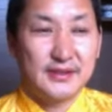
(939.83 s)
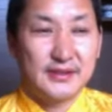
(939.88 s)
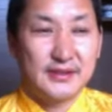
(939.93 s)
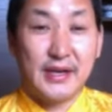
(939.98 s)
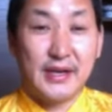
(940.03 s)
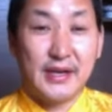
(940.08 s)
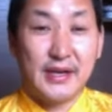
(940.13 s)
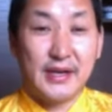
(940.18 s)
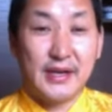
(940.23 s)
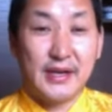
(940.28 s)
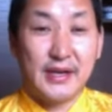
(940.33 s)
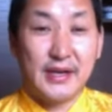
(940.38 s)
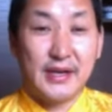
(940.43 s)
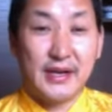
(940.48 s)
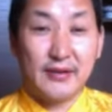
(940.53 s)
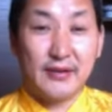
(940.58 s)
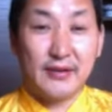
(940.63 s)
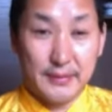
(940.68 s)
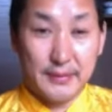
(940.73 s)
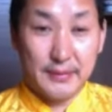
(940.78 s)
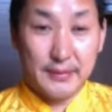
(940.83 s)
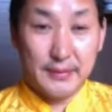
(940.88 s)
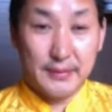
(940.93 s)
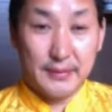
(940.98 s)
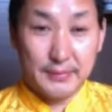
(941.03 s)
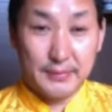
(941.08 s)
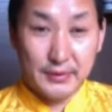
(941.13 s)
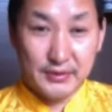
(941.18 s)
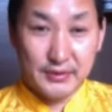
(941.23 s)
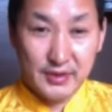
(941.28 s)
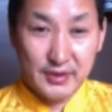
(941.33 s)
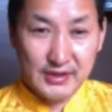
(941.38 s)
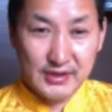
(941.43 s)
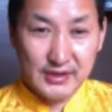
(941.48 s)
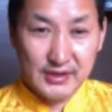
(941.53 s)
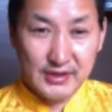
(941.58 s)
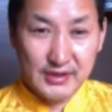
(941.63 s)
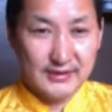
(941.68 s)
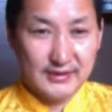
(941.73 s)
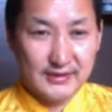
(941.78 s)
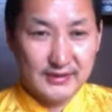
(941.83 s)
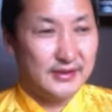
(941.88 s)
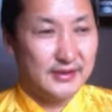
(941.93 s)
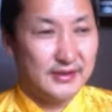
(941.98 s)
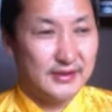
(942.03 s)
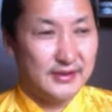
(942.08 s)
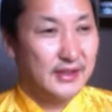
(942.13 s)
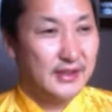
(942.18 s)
some kind of robbers outside.